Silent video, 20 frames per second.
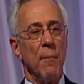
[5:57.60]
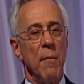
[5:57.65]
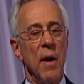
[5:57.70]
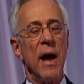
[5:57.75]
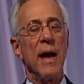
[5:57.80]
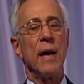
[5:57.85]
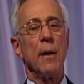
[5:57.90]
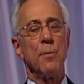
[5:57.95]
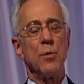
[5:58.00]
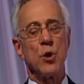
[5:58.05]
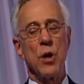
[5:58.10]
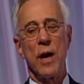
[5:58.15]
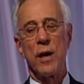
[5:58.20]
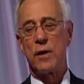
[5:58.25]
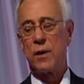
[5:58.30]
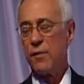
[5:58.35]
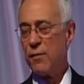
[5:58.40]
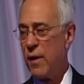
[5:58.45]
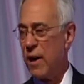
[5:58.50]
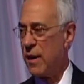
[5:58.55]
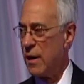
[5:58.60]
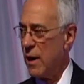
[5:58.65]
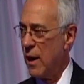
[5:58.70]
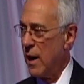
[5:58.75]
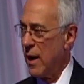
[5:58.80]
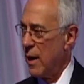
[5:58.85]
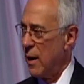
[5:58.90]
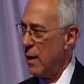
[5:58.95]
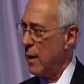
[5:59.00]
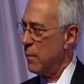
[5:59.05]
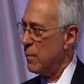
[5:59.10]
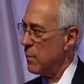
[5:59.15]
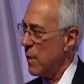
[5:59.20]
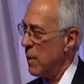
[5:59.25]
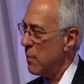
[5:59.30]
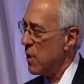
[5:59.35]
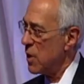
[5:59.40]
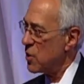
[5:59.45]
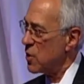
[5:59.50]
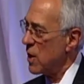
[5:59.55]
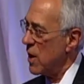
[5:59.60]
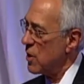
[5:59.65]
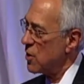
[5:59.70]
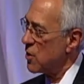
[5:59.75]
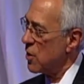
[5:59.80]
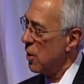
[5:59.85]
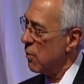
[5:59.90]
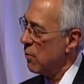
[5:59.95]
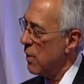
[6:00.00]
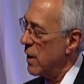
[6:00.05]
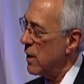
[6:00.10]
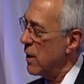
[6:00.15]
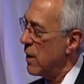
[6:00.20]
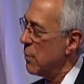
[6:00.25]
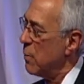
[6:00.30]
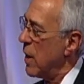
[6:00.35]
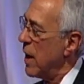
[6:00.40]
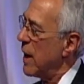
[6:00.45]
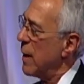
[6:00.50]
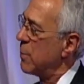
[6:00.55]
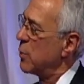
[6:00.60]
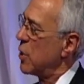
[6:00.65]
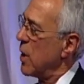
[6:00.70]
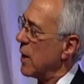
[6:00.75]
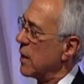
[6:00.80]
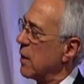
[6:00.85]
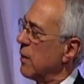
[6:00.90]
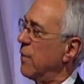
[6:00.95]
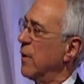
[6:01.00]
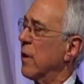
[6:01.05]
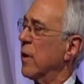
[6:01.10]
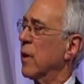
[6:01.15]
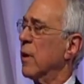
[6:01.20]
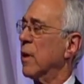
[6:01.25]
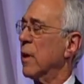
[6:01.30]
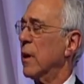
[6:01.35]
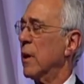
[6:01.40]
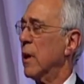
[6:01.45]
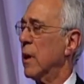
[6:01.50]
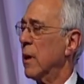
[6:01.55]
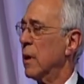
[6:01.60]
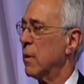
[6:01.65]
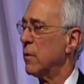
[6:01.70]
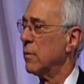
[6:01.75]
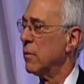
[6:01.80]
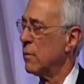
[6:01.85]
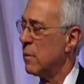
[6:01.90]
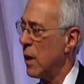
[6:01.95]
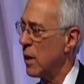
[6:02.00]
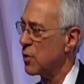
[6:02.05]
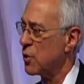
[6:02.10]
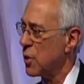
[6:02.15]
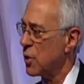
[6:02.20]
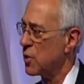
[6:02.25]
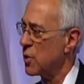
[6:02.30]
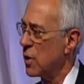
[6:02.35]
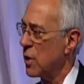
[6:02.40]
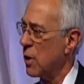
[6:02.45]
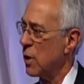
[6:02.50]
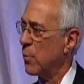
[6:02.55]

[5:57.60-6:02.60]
My objective, I must say so right here, my objective here, not just